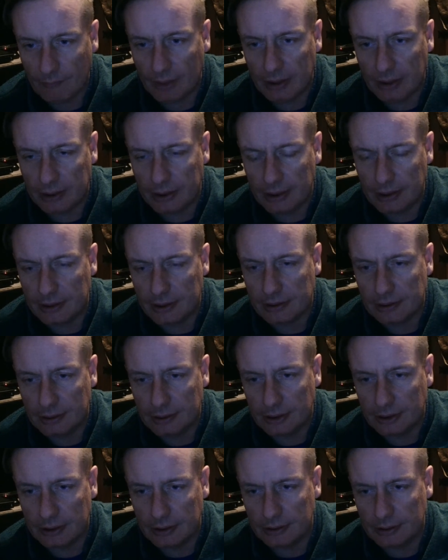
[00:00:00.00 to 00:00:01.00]
yeah,
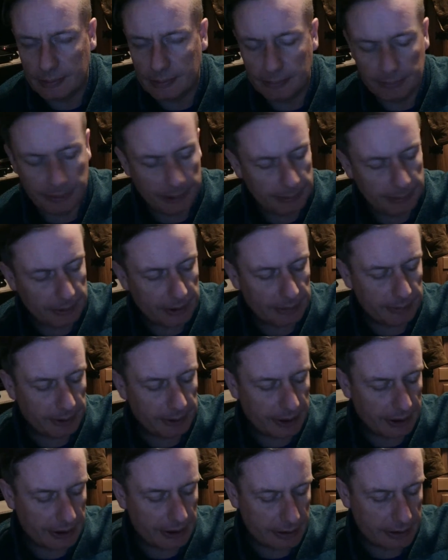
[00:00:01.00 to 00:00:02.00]
I people can be
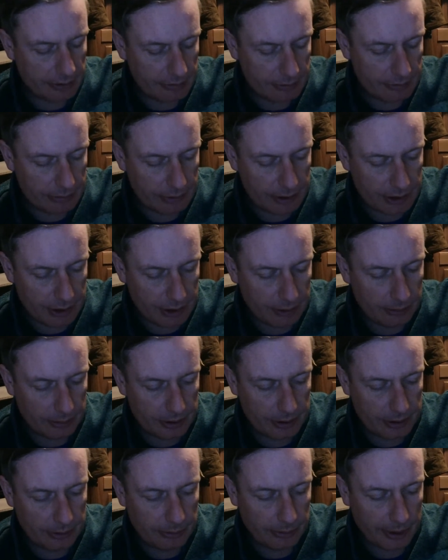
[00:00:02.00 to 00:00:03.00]
get too
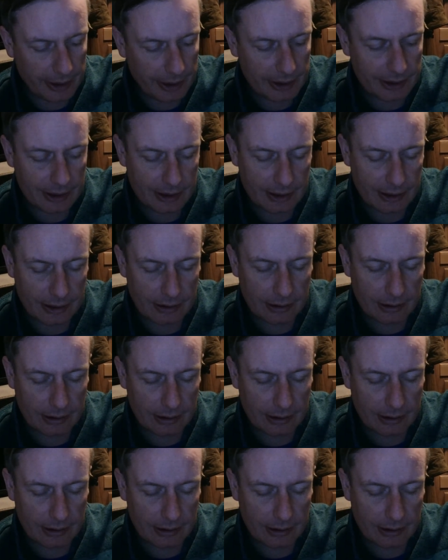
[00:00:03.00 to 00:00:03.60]
technical